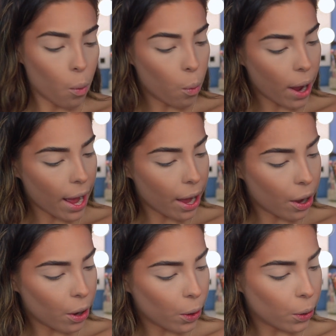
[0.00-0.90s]

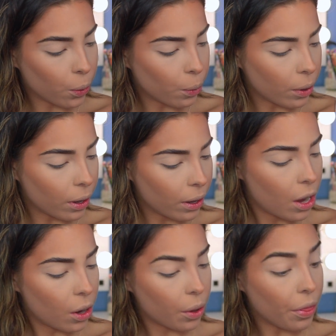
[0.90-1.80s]
Wow.
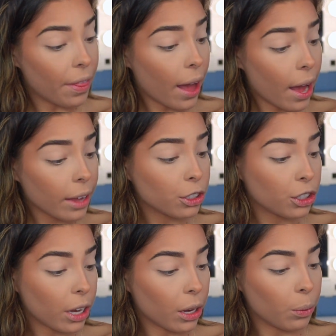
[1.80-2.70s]
Oh, and that
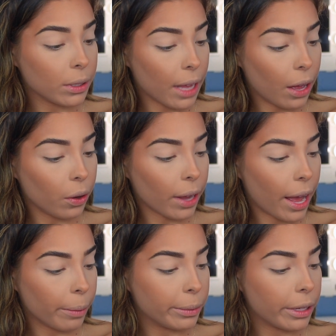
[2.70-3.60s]
shade was El
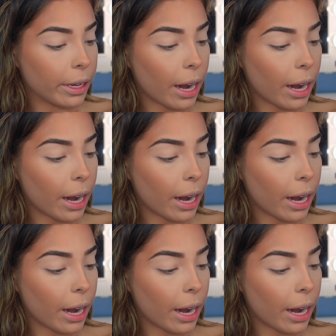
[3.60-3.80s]
Captain.